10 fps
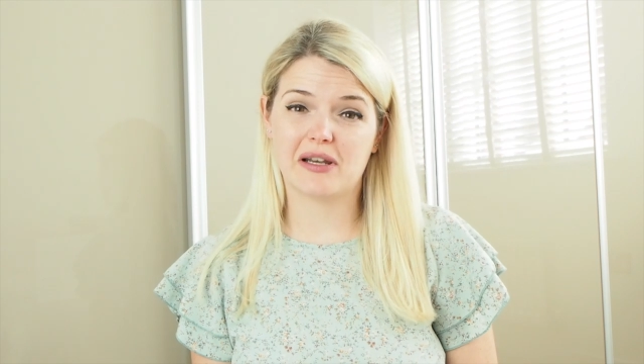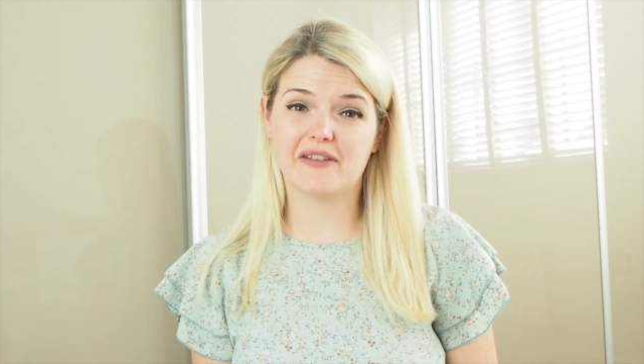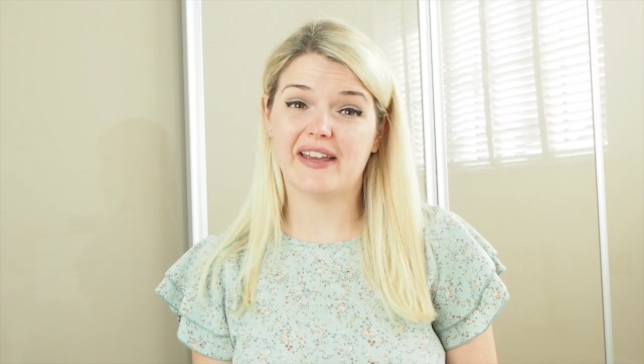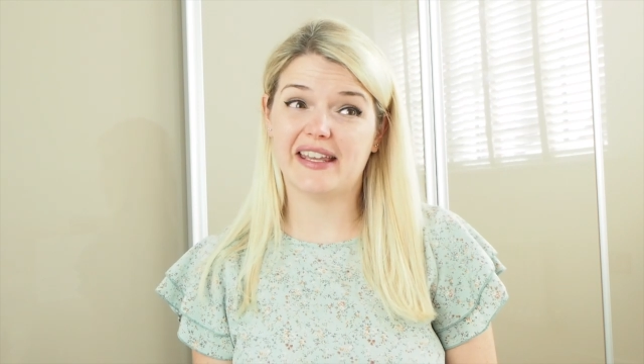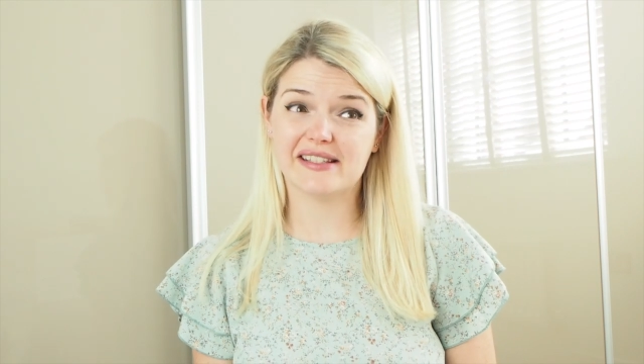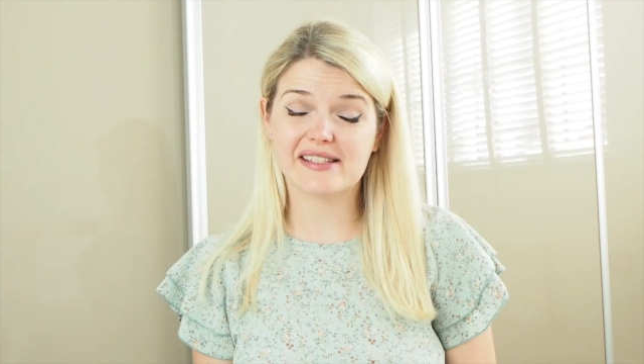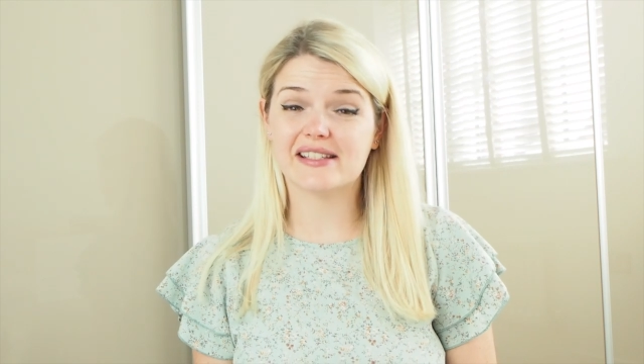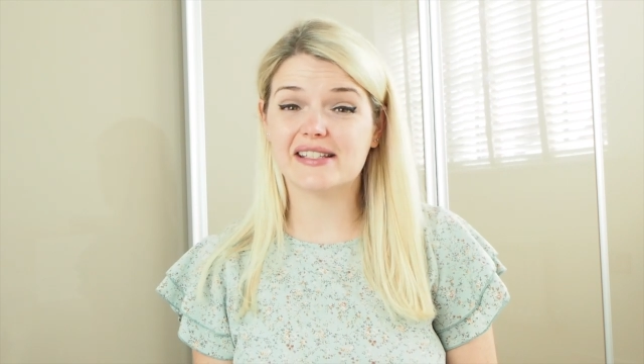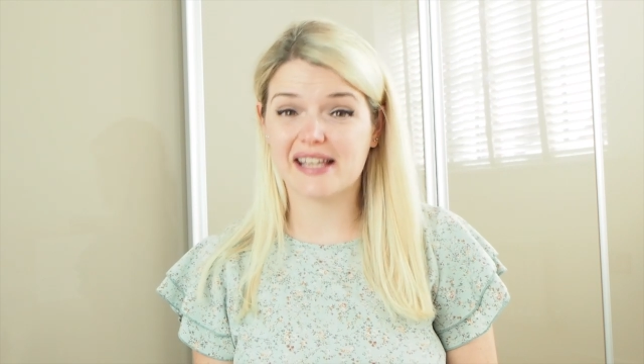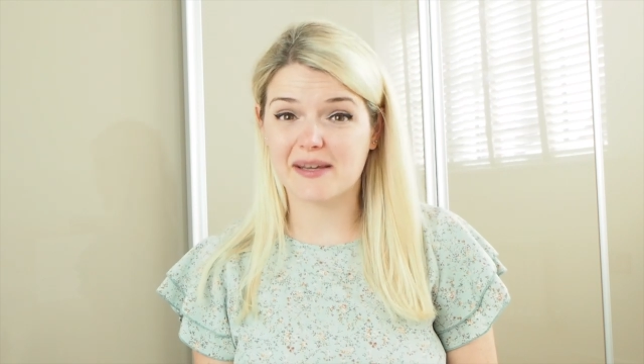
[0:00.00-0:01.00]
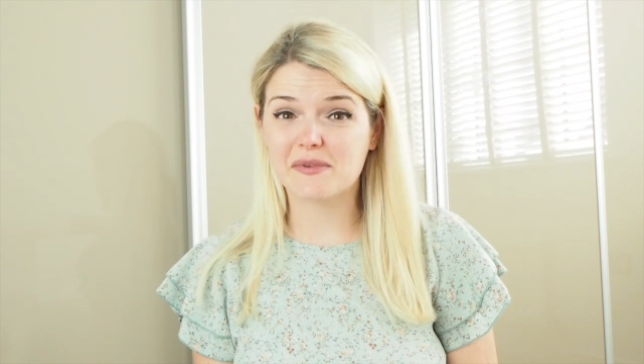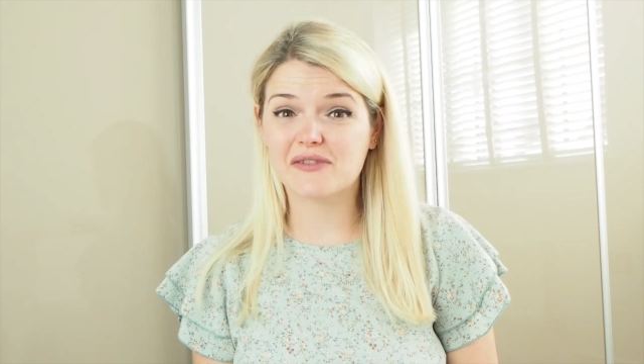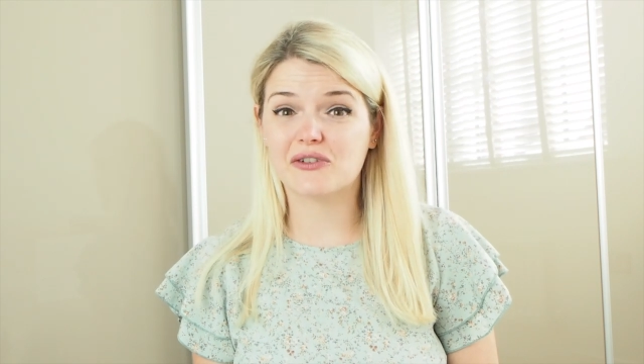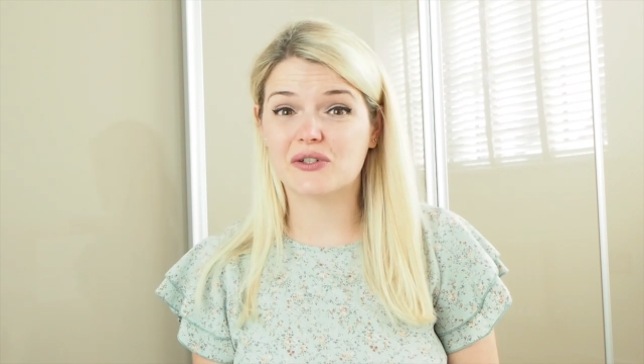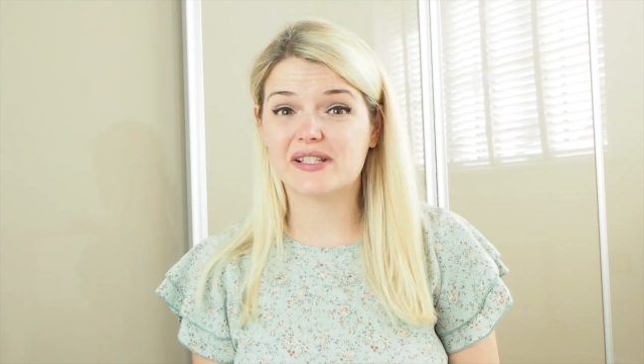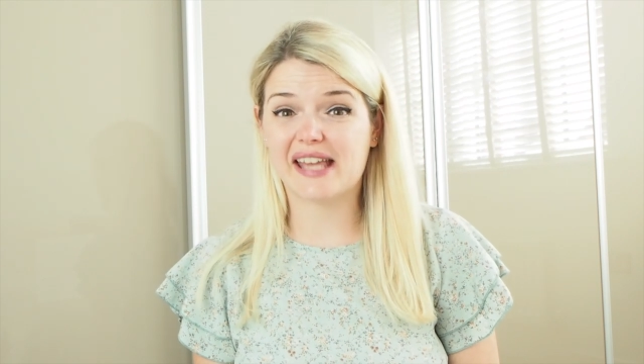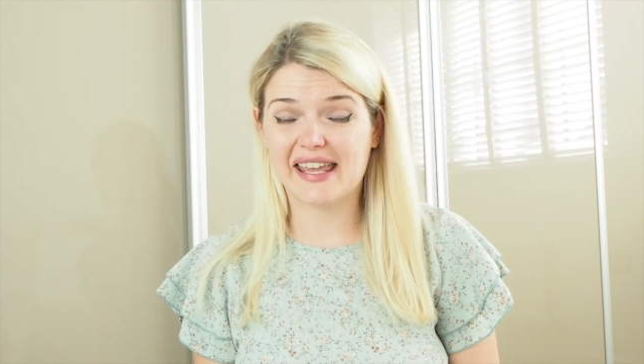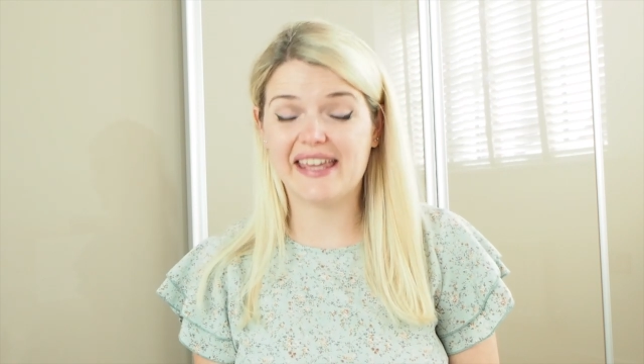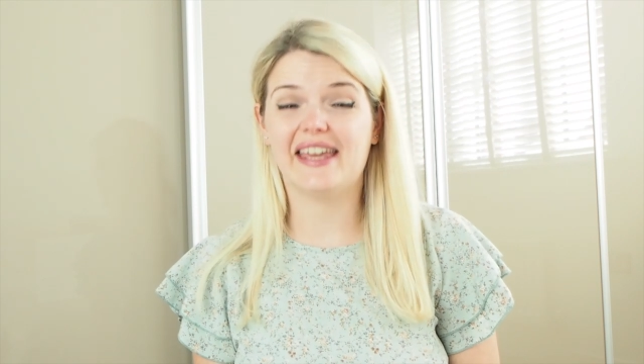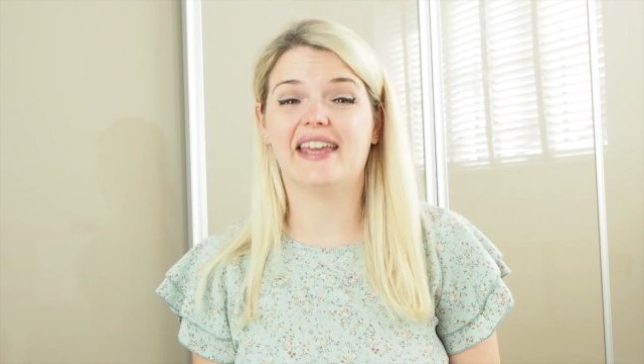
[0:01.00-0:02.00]
of hints and tips for
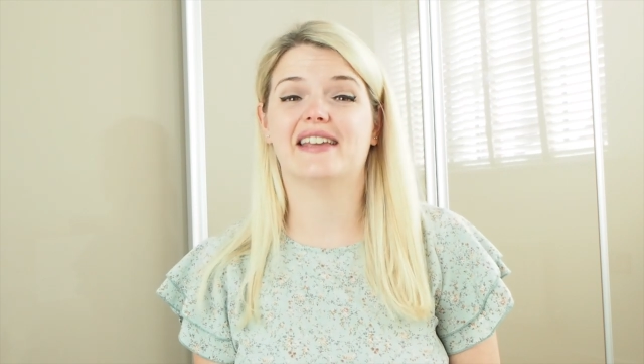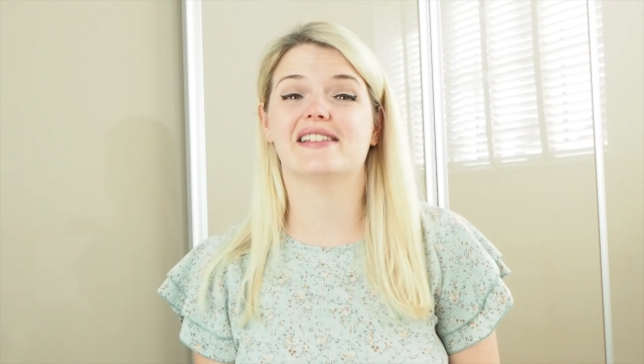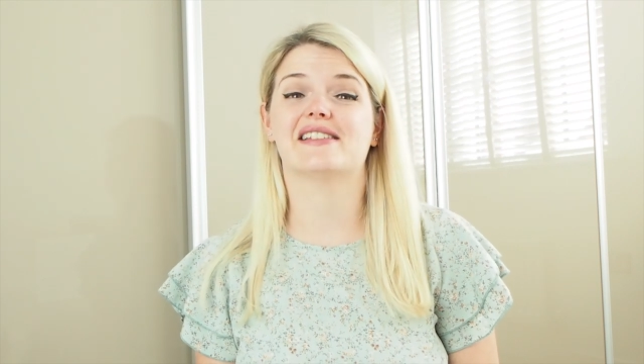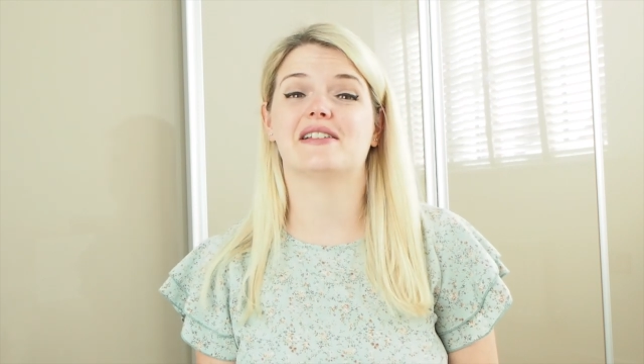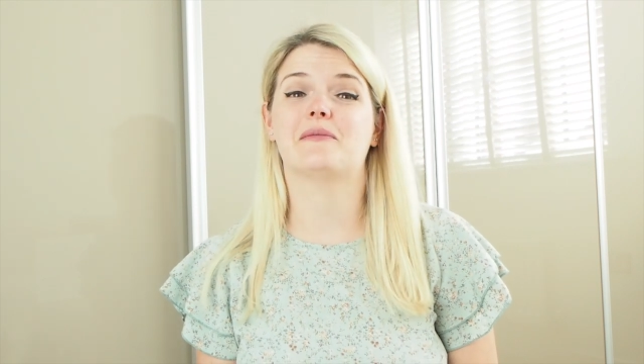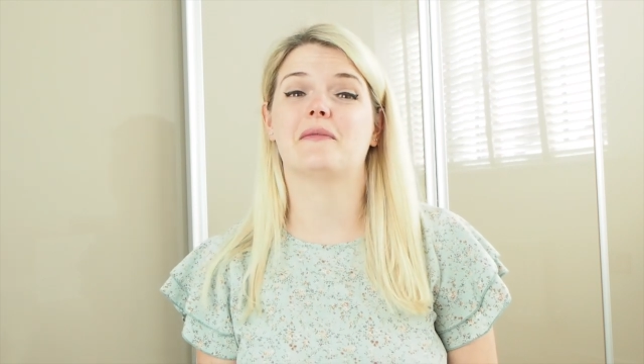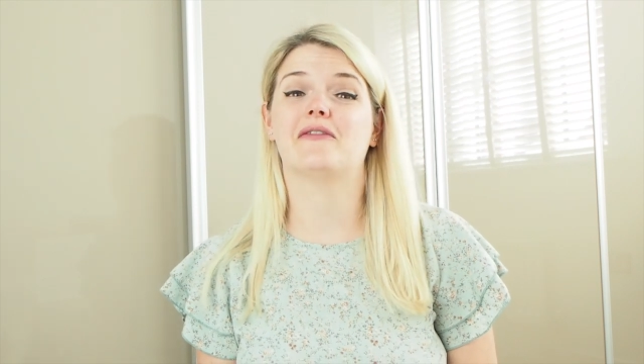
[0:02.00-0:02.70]
taking some